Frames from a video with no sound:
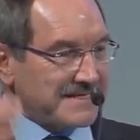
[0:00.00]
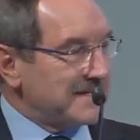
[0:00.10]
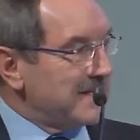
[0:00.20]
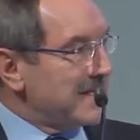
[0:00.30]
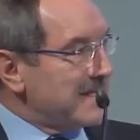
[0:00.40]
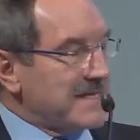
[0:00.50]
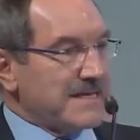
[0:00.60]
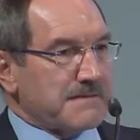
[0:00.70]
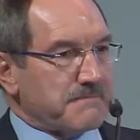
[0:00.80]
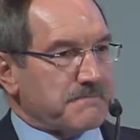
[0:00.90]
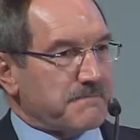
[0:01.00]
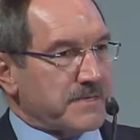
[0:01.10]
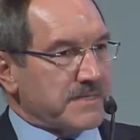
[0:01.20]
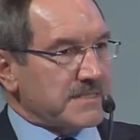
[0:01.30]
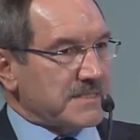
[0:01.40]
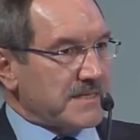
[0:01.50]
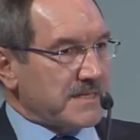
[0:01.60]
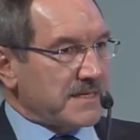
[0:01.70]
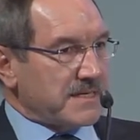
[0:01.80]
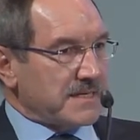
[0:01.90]
debates
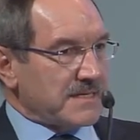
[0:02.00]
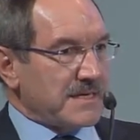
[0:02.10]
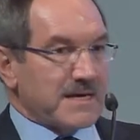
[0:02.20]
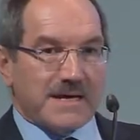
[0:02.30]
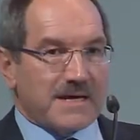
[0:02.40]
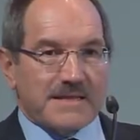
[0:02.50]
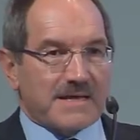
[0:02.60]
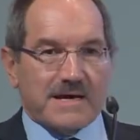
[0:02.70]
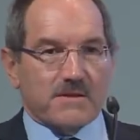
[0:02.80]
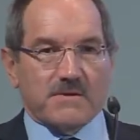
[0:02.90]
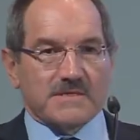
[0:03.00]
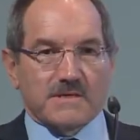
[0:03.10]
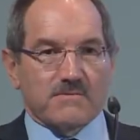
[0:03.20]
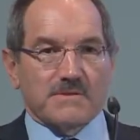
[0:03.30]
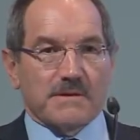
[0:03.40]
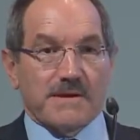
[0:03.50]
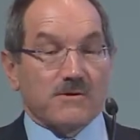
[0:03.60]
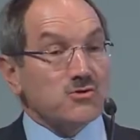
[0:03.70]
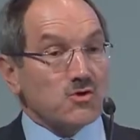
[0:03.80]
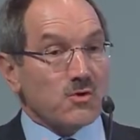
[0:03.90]
we had in the
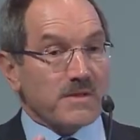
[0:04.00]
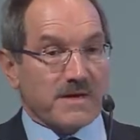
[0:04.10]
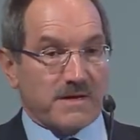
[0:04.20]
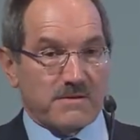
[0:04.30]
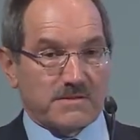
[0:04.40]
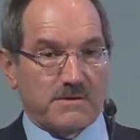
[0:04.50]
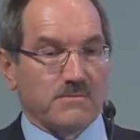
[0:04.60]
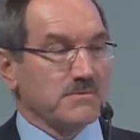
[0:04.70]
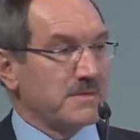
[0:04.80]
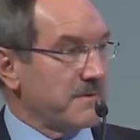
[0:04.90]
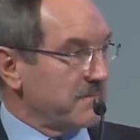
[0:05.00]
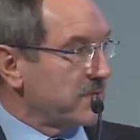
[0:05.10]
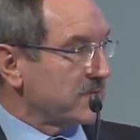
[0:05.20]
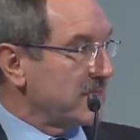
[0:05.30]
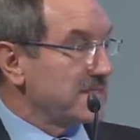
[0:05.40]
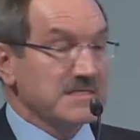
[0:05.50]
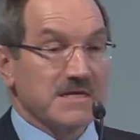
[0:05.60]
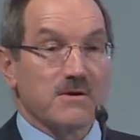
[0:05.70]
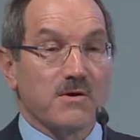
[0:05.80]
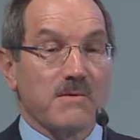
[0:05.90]
past, but this is not anymore
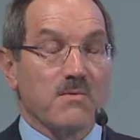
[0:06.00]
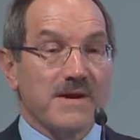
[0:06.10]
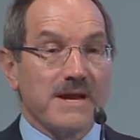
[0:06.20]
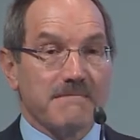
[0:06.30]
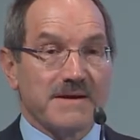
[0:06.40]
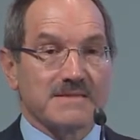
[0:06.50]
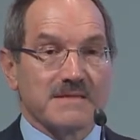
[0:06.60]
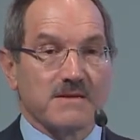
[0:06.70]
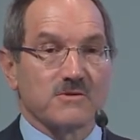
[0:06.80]
an issue.